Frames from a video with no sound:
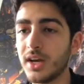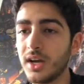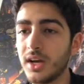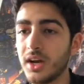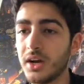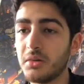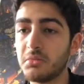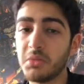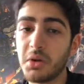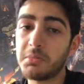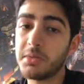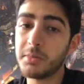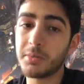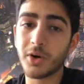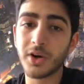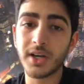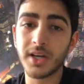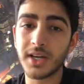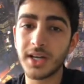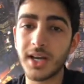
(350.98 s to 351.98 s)
and people
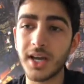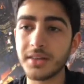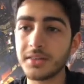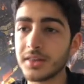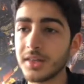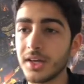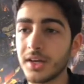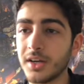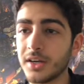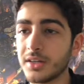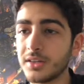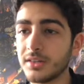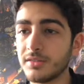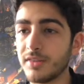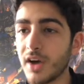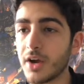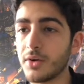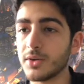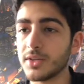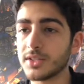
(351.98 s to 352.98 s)
are going to get the
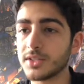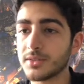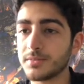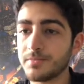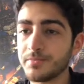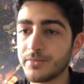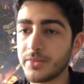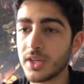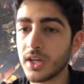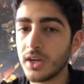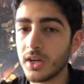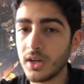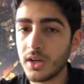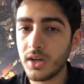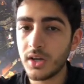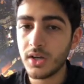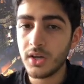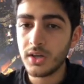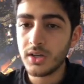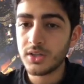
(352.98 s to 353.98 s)
virus.
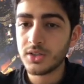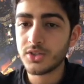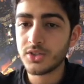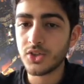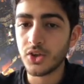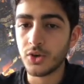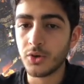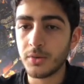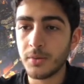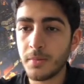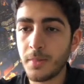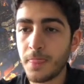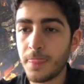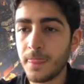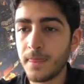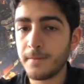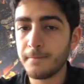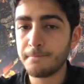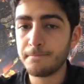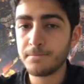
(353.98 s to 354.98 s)
So
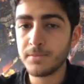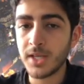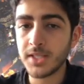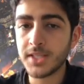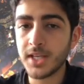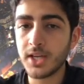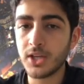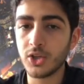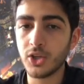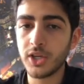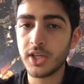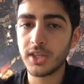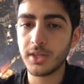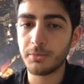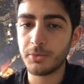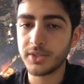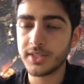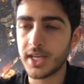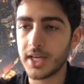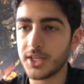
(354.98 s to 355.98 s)
let's take a look at the
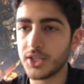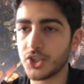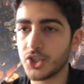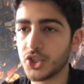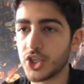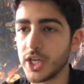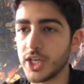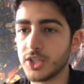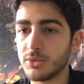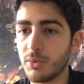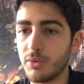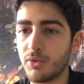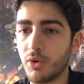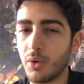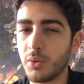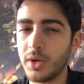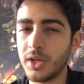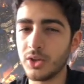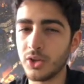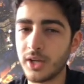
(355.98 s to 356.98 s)
percentage change before
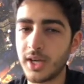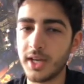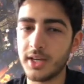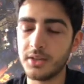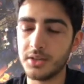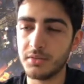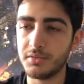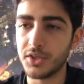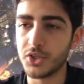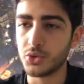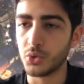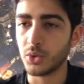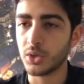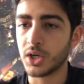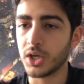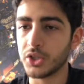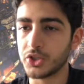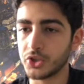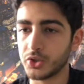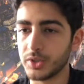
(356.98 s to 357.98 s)
we look at individual
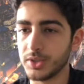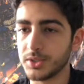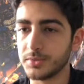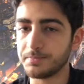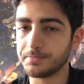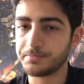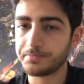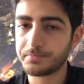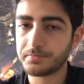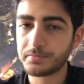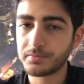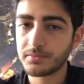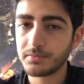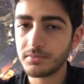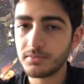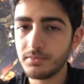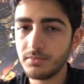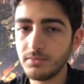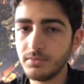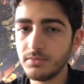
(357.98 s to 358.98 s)
countries.
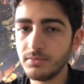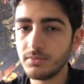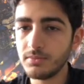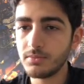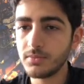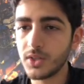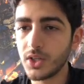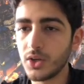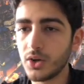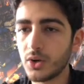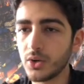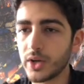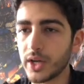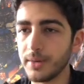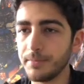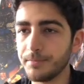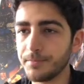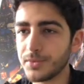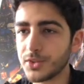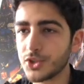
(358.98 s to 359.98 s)
Okay,
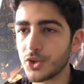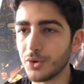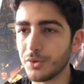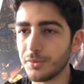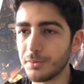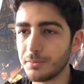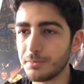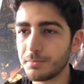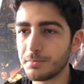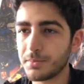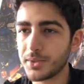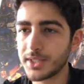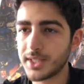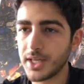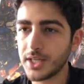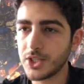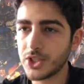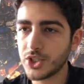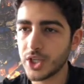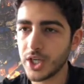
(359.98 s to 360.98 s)
so
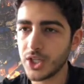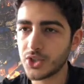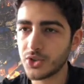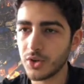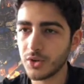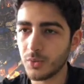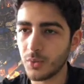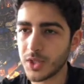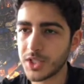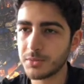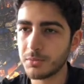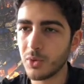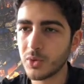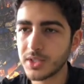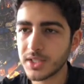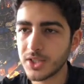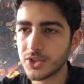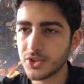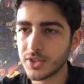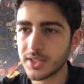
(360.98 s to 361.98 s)
percentage change, what's
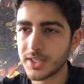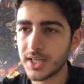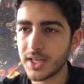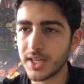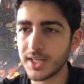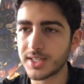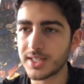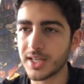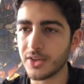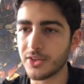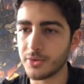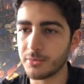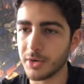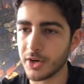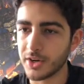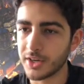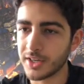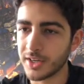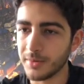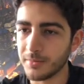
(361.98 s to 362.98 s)
most interesting is South
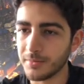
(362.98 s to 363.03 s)
America.